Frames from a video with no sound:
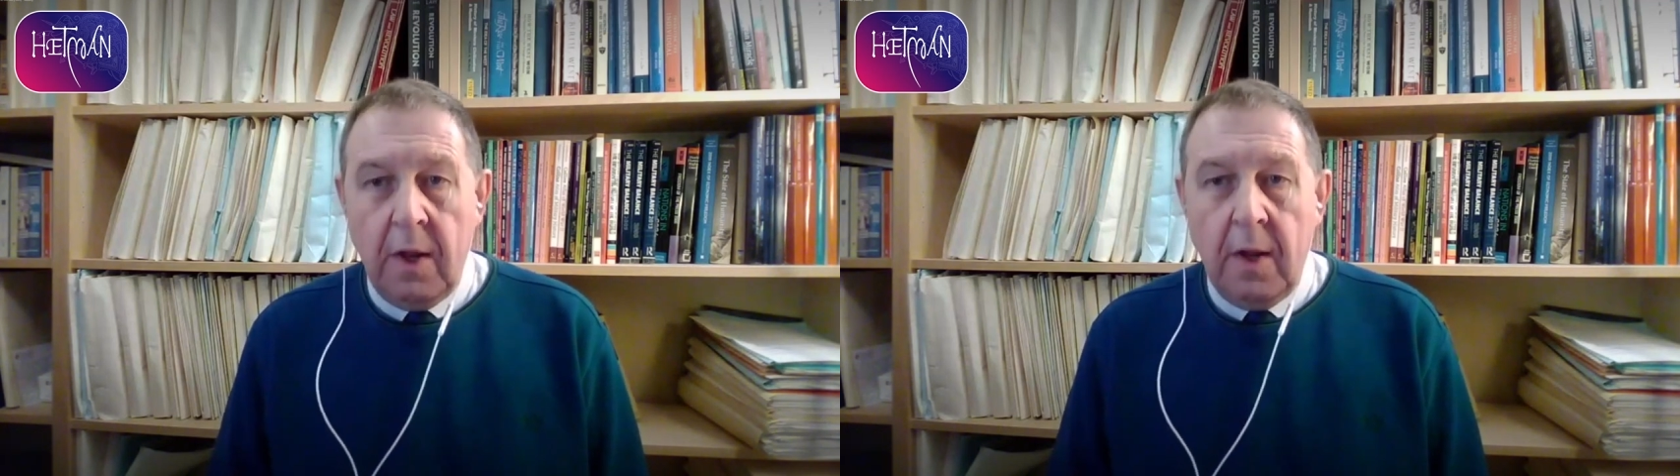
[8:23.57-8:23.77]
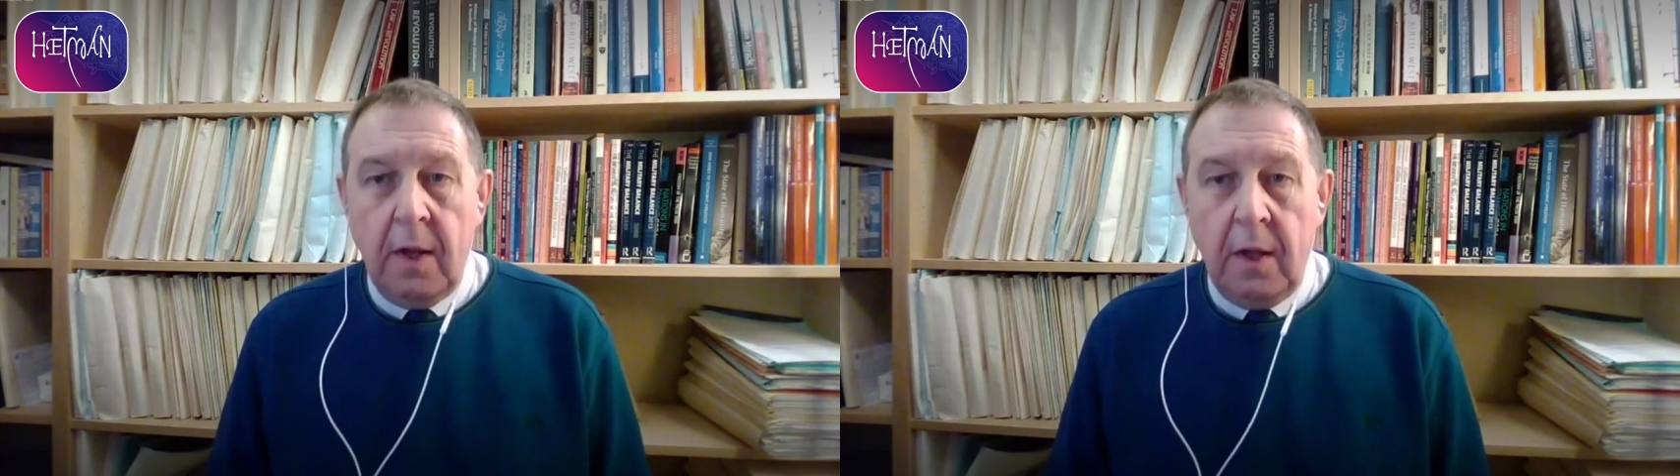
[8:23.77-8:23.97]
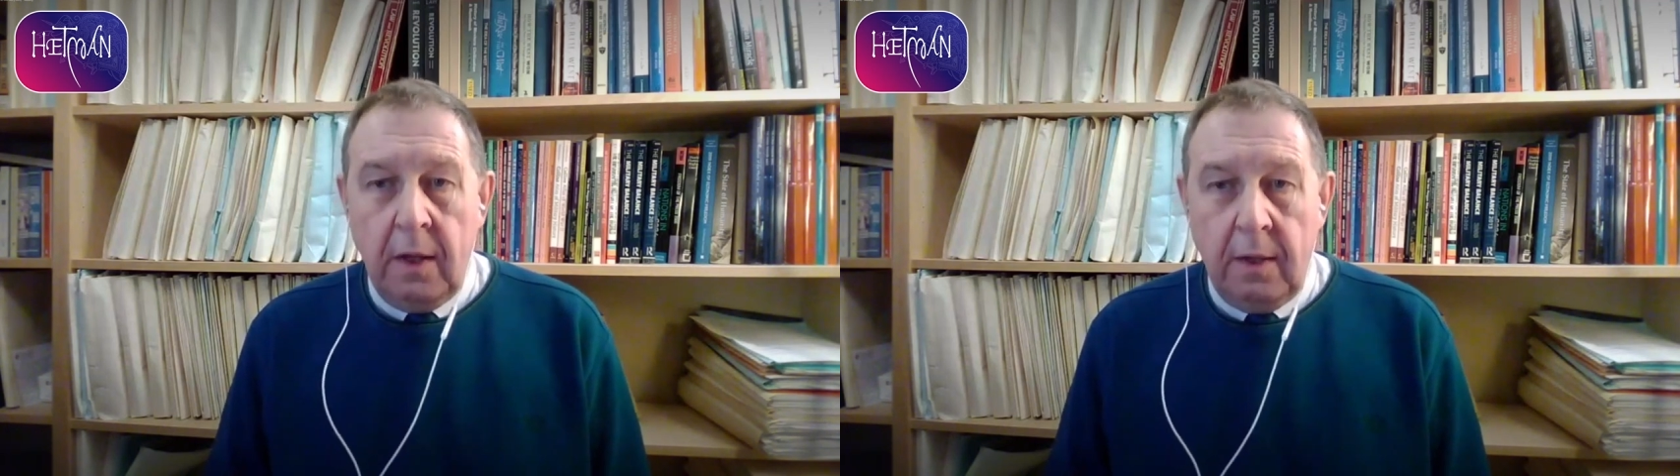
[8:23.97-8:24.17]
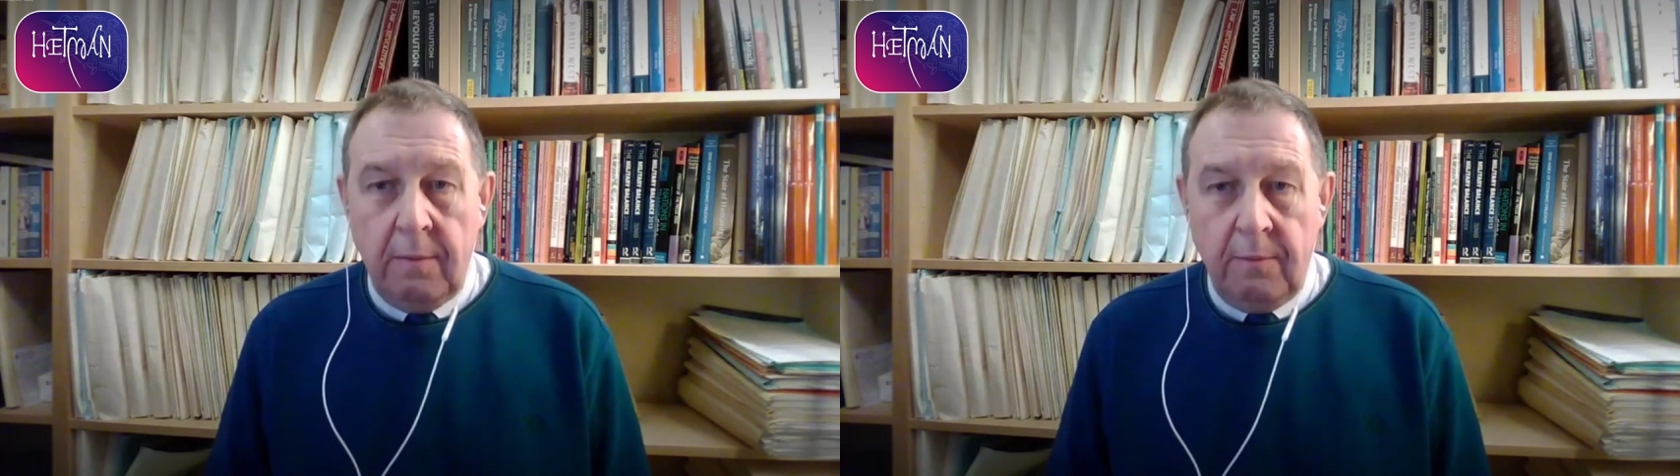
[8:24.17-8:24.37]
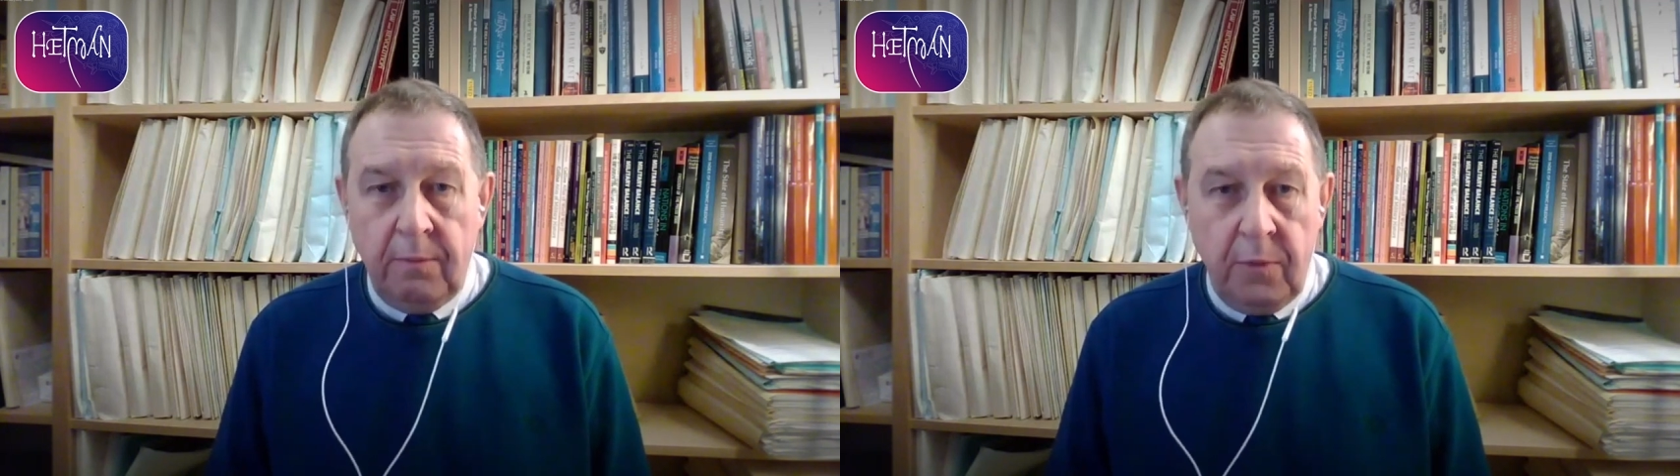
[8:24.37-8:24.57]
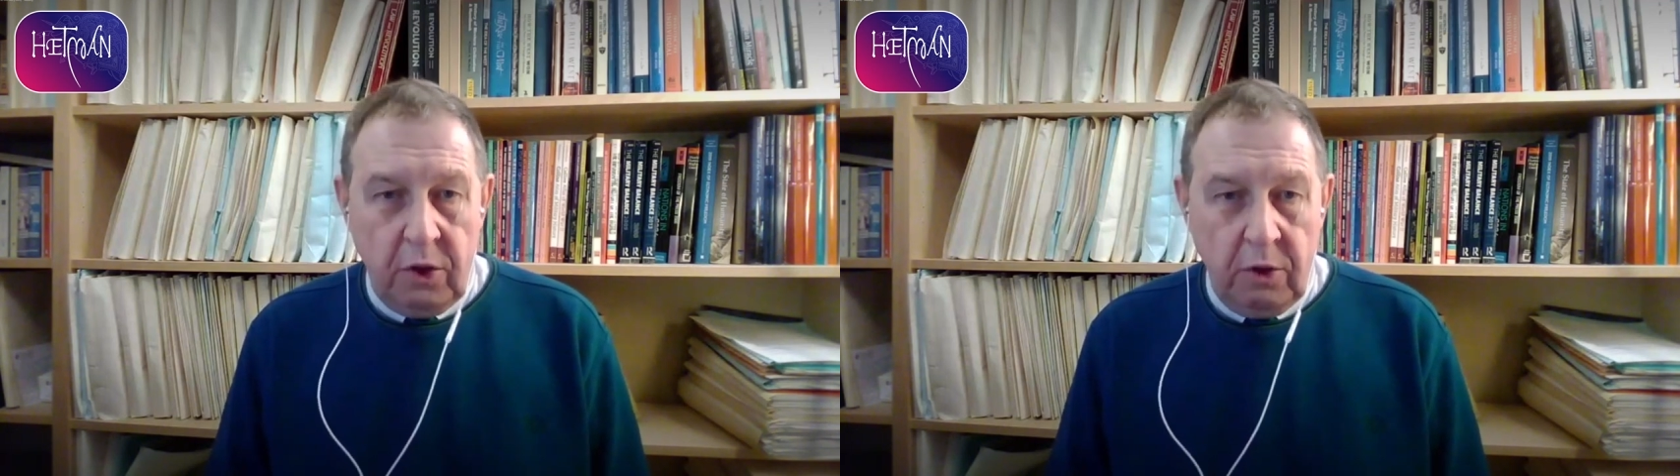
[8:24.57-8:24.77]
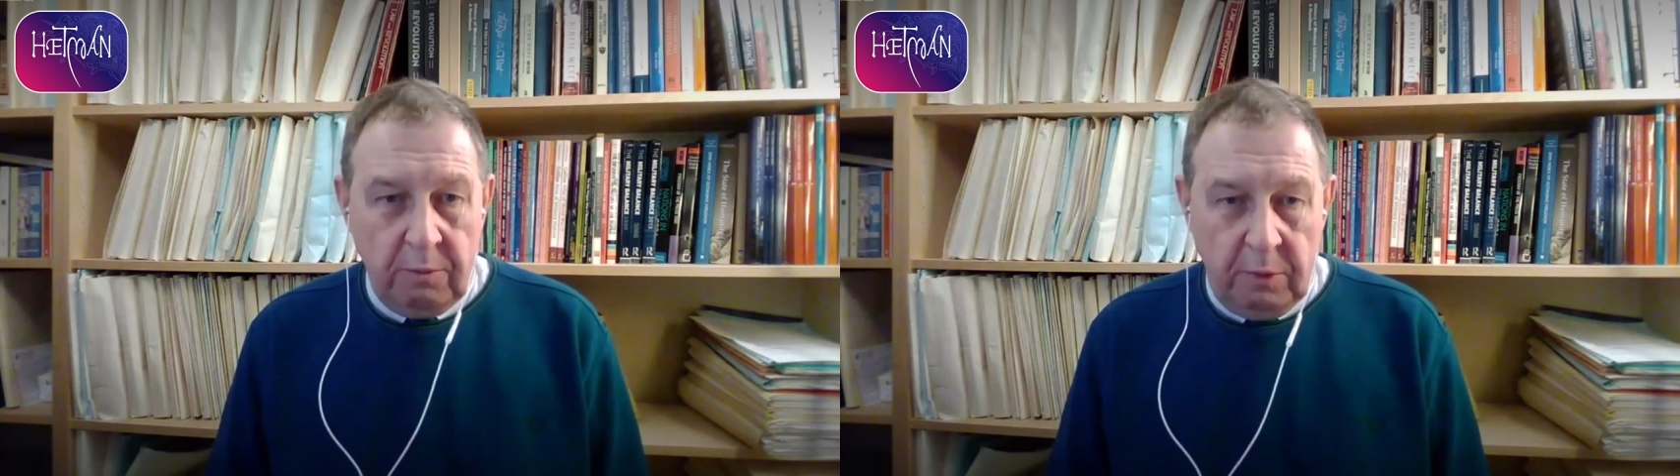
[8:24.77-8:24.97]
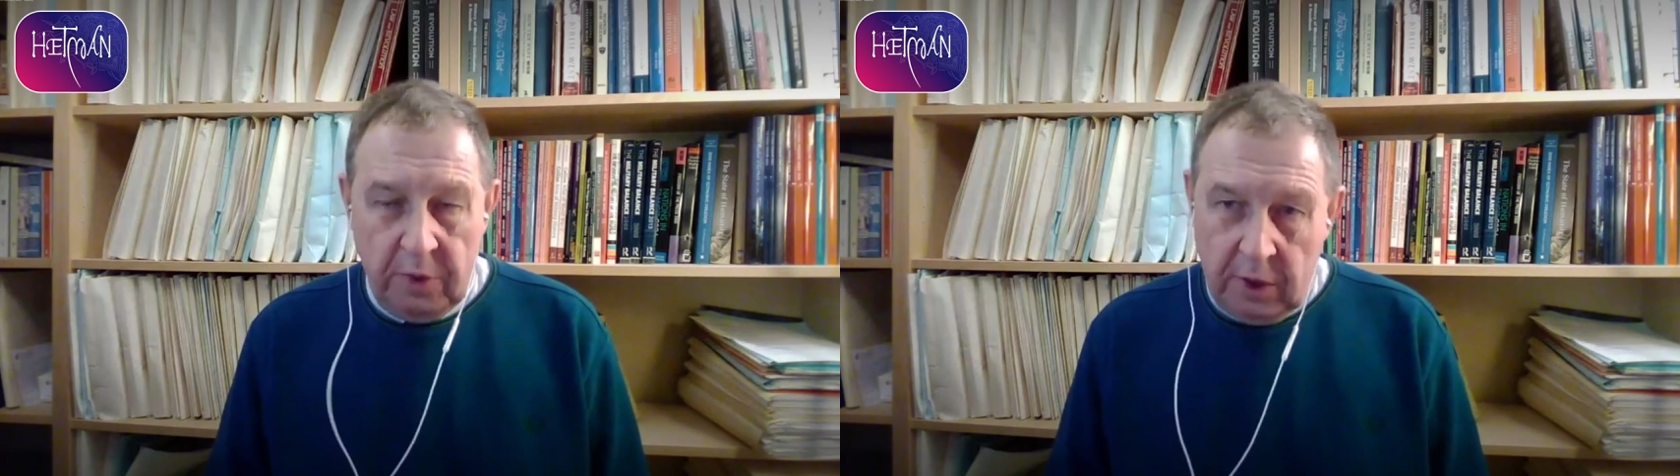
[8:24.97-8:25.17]
After that,
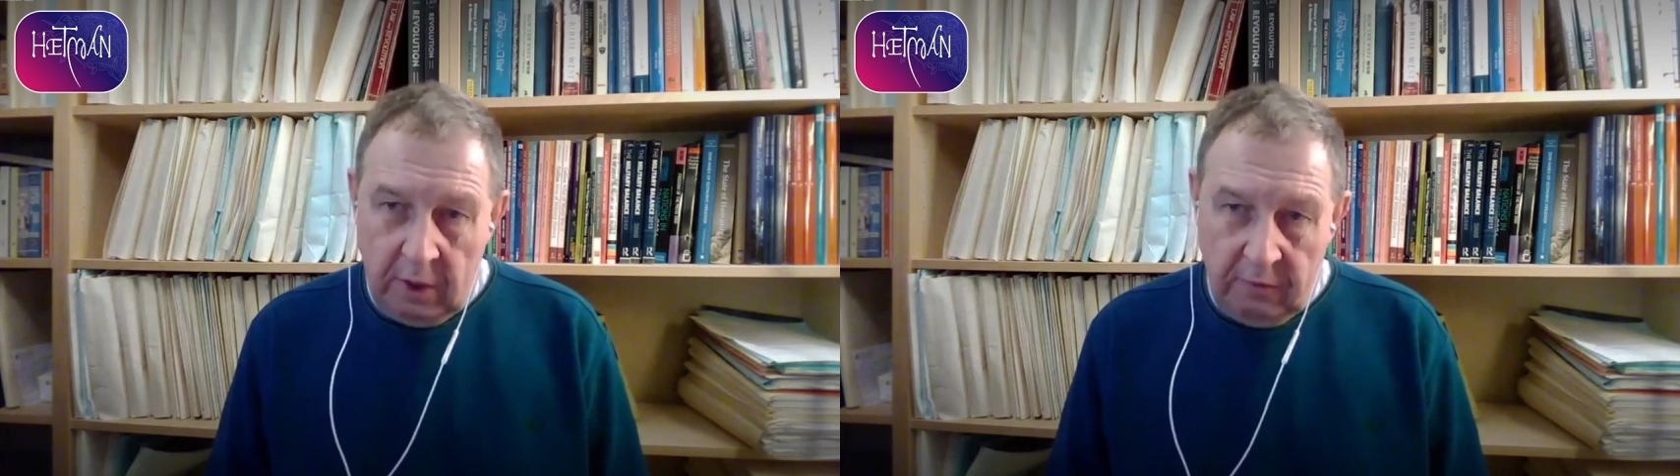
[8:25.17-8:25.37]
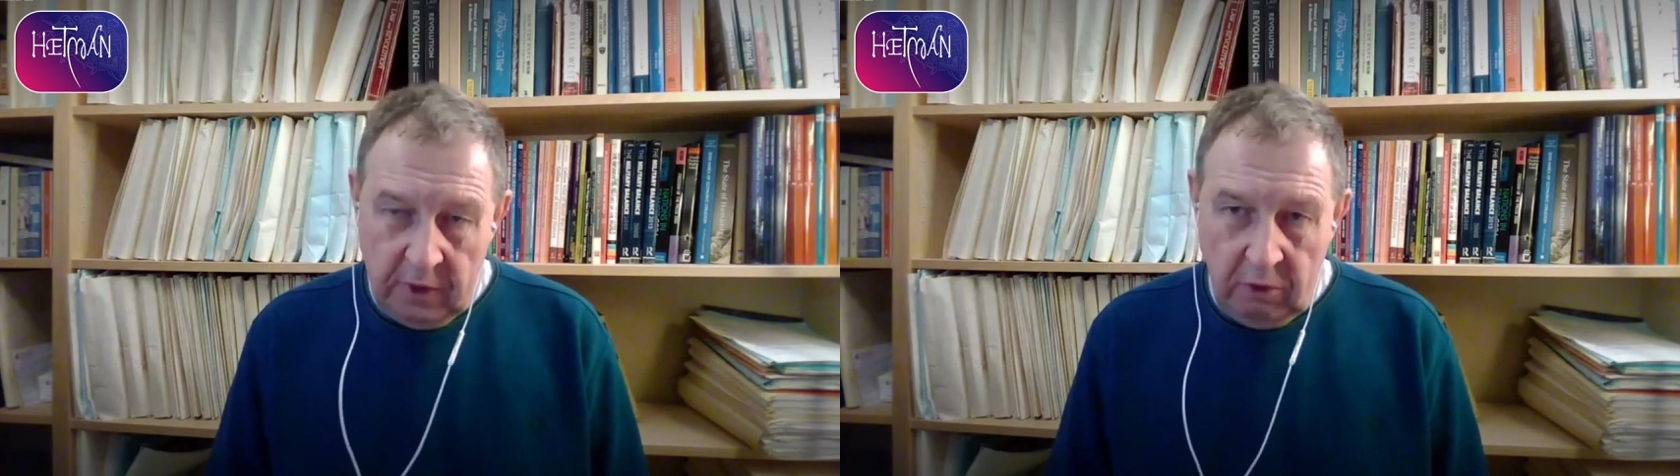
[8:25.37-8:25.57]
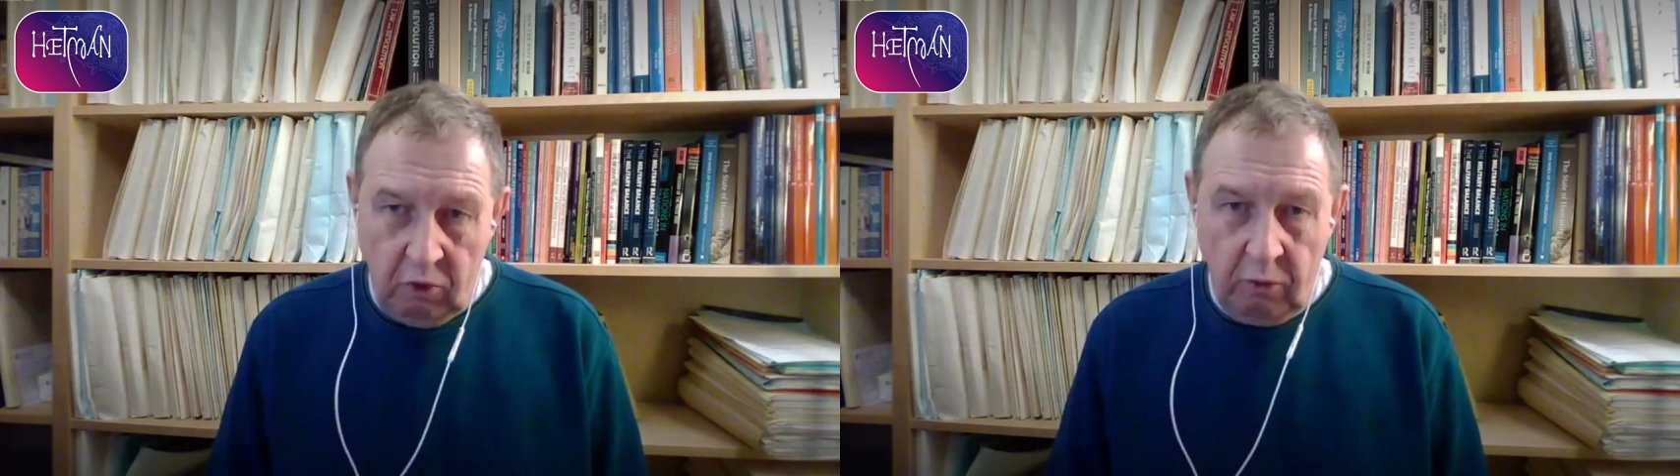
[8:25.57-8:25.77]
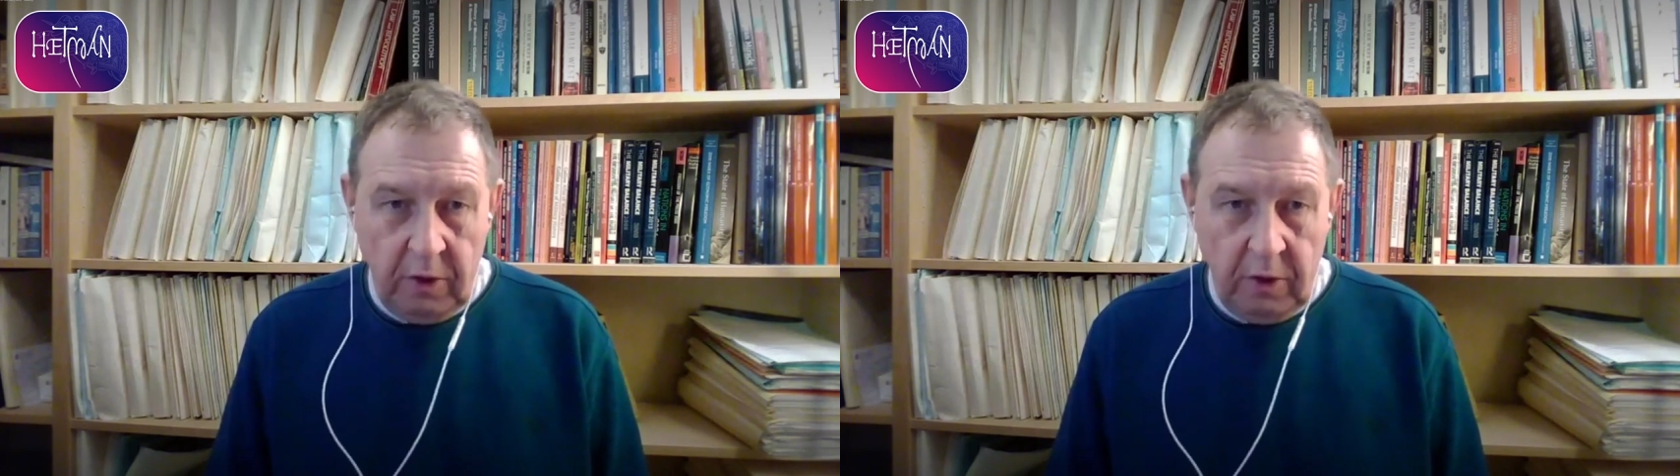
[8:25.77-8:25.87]
everybody departed.